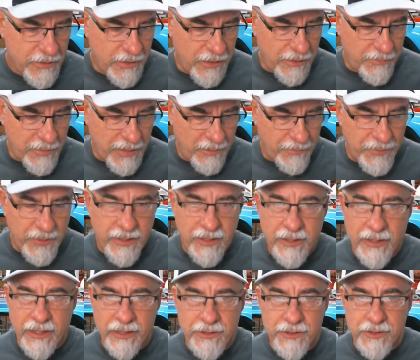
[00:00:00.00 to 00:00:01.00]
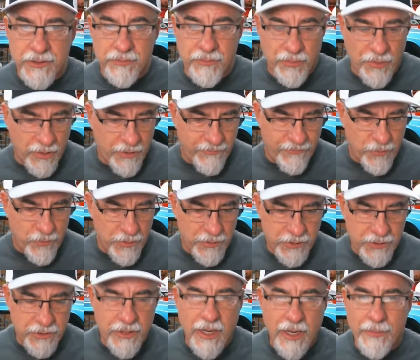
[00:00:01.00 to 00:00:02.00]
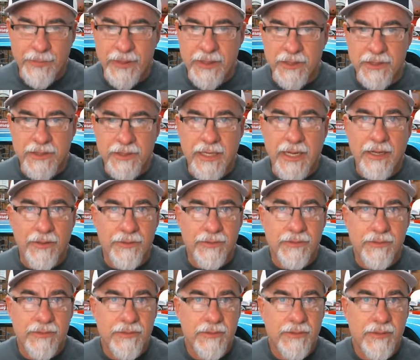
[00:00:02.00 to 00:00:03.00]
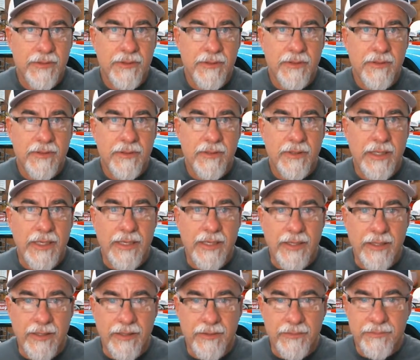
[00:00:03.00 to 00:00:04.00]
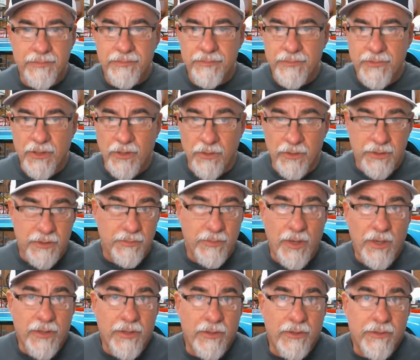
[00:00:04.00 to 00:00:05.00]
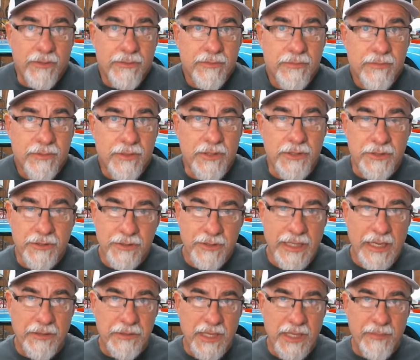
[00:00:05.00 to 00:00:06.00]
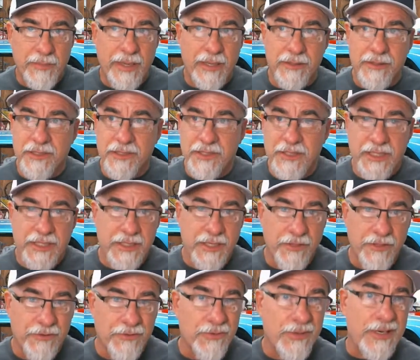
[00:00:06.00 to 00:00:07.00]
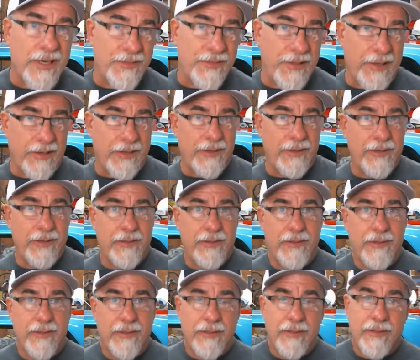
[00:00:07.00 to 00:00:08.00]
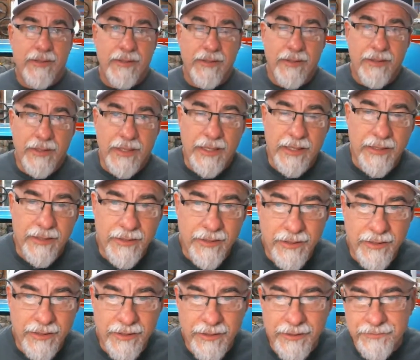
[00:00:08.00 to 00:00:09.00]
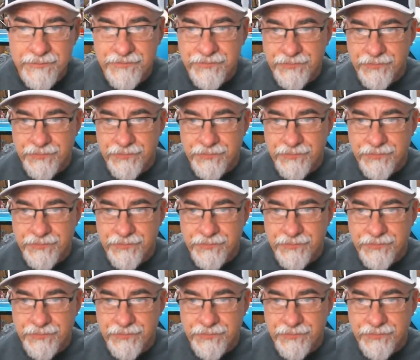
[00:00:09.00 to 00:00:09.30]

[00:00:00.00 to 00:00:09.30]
my opinion, Ford just copied the Scout and called it the Bronco because Scout came out in 63, I think. And